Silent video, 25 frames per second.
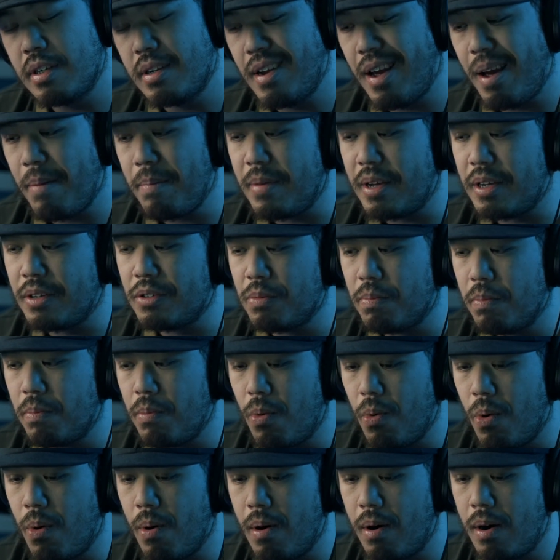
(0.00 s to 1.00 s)
and that means
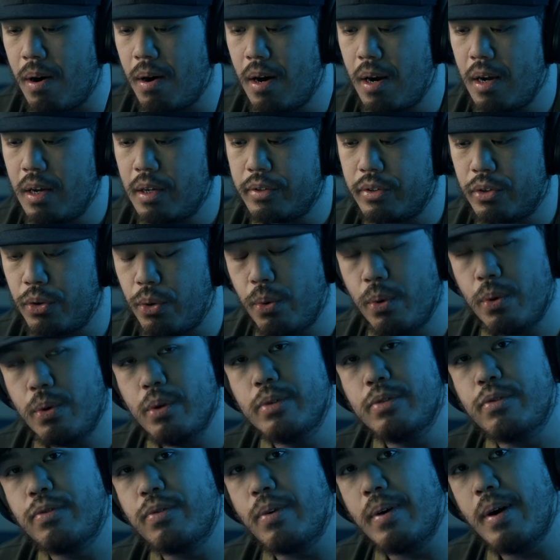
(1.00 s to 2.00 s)
more
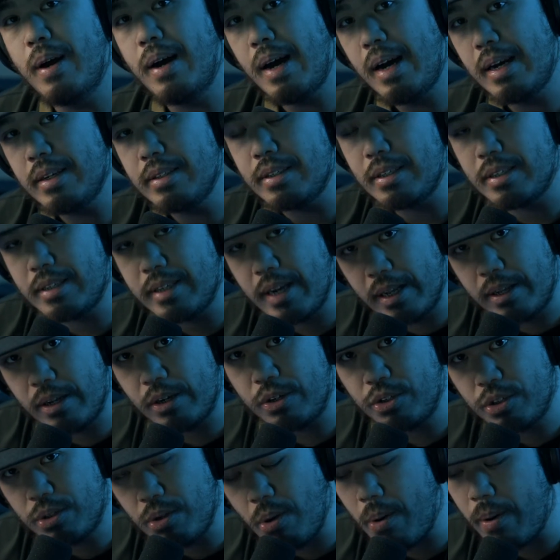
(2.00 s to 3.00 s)
tools for us to tell
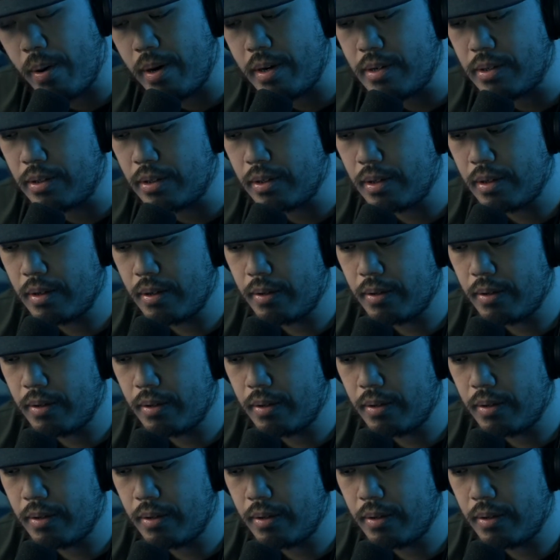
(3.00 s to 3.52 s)
our stories.